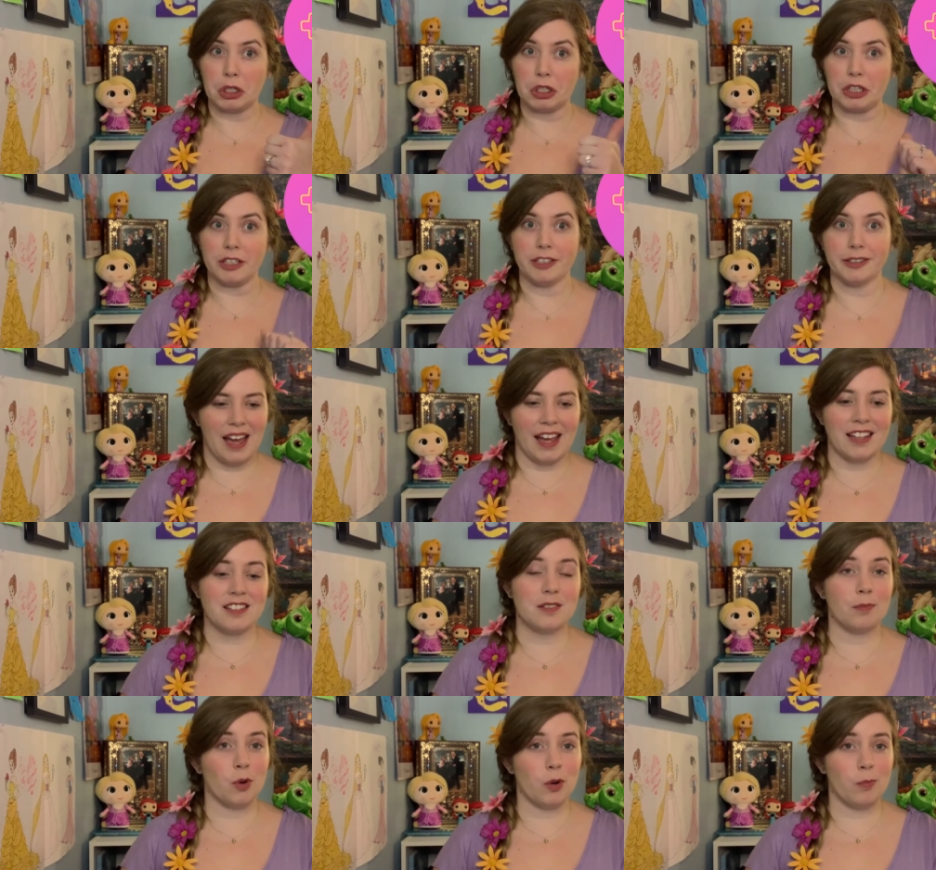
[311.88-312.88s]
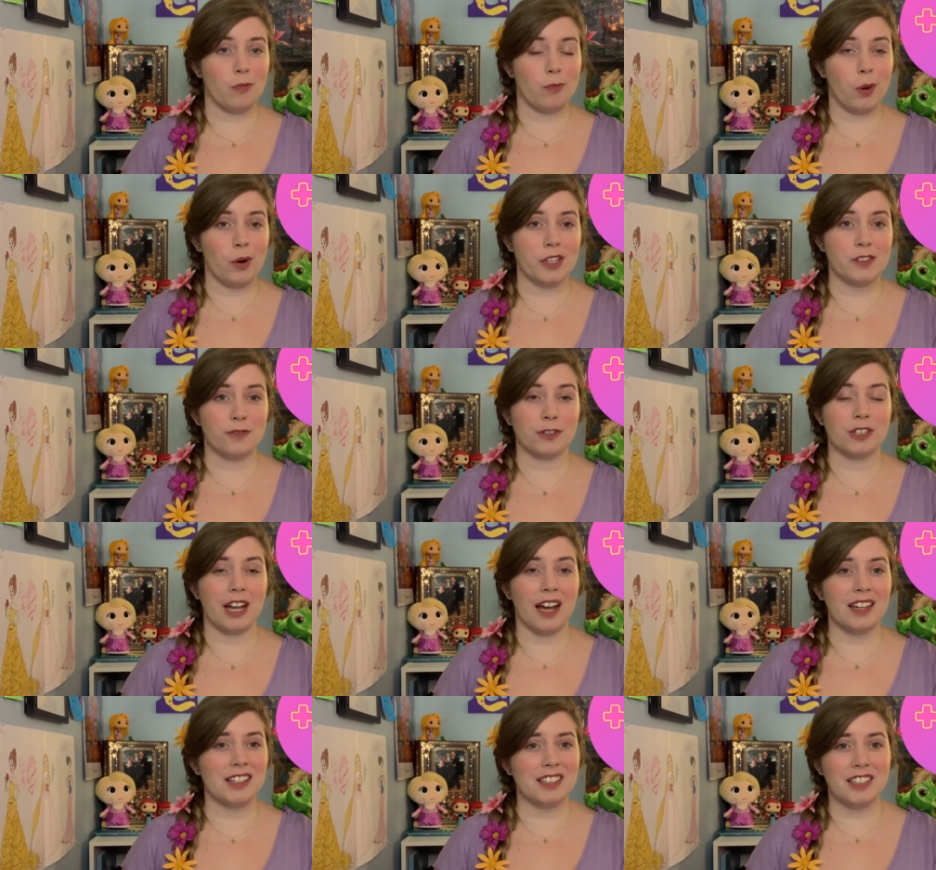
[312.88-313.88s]
Good. And some more points for
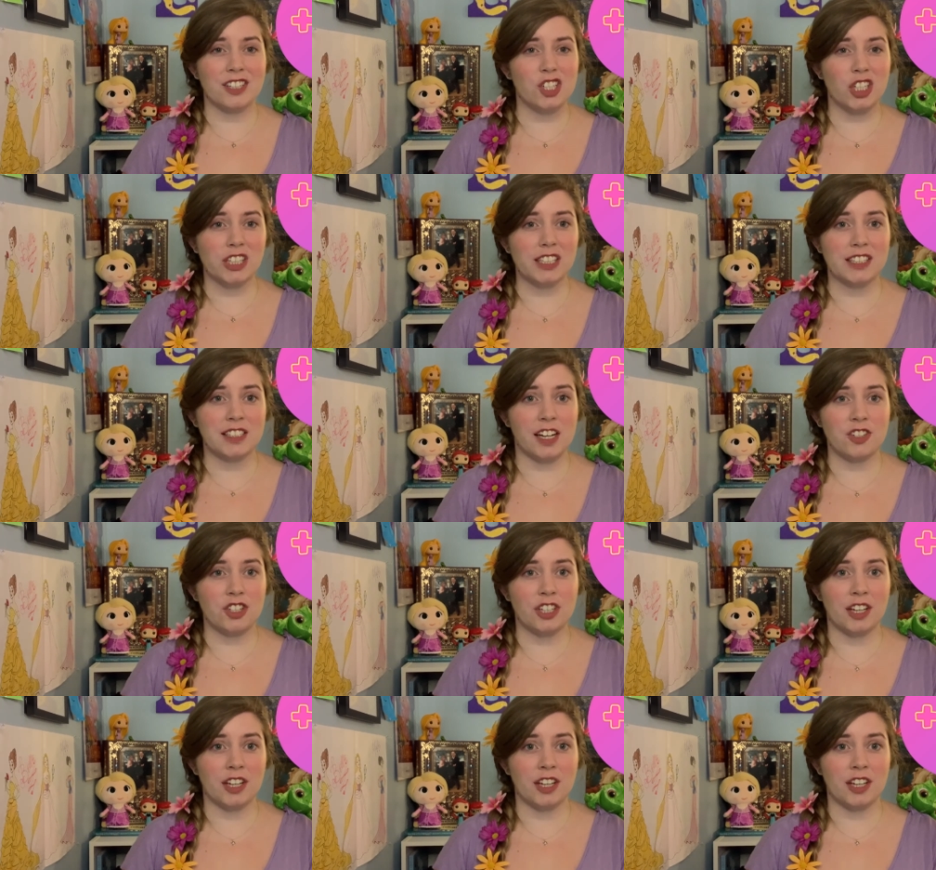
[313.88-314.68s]
not initially touching